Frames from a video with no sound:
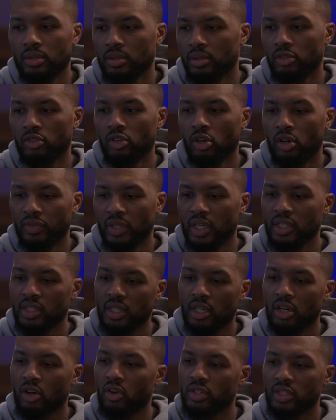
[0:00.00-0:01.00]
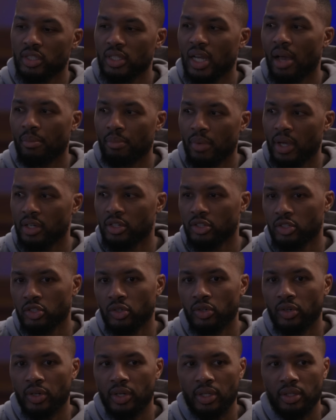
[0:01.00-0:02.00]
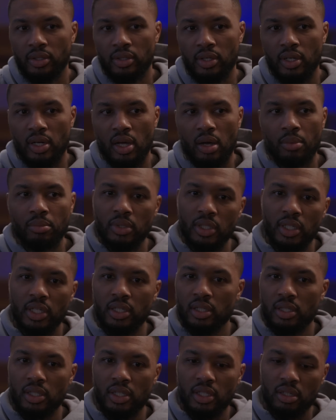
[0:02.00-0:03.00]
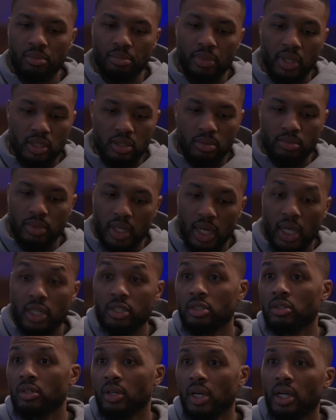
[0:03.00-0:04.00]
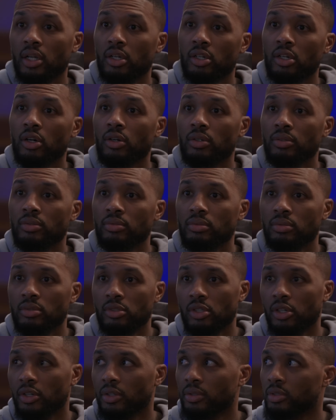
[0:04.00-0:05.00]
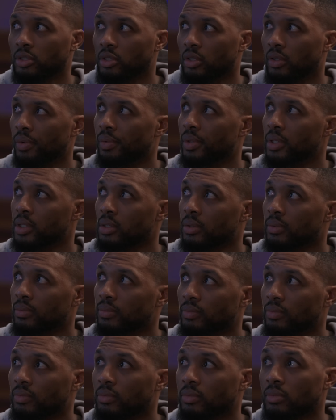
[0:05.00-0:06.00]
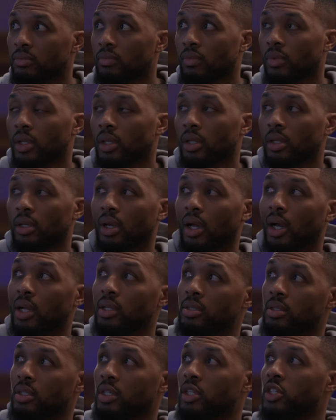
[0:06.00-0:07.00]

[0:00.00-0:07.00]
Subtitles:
you know, if they say, oh, it's not mandatory, and I'm leading the league in minutes, I'm like, I still got to go, you know? So it was, honestly,